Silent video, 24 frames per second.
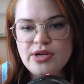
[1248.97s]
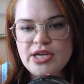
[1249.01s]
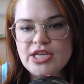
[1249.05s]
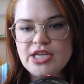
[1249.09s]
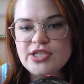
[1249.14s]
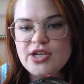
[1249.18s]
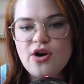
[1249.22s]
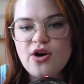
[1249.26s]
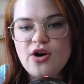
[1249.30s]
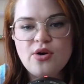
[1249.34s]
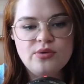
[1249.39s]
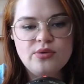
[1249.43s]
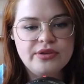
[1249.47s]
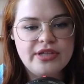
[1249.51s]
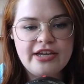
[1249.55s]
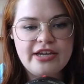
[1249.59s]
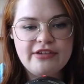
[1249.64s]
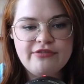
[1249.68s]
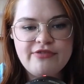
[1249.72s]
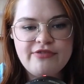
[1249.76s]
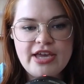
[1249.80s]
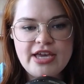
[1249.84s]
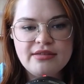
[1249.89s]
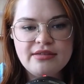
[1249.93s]
his own
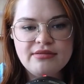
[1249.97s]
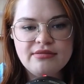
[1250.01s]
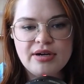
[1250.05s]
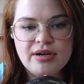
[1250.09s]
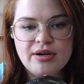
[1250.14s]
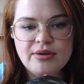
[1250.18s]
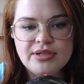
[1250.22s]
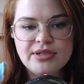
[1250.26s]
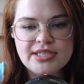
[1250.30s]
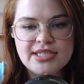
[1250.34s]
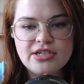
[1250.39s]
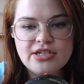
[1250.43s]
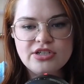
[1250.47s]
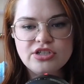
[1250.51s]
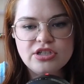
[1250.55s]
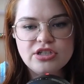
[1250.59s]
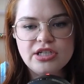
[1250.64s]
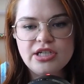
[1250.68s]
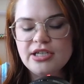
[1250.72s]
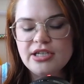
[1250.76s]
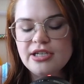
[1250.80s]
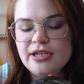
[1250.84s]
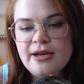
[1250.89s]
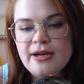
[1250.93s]
like fake throne
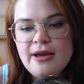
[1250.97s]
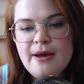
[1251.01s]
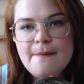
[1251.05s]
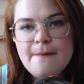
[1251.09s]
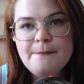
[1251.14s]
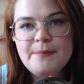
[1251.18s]
essentially,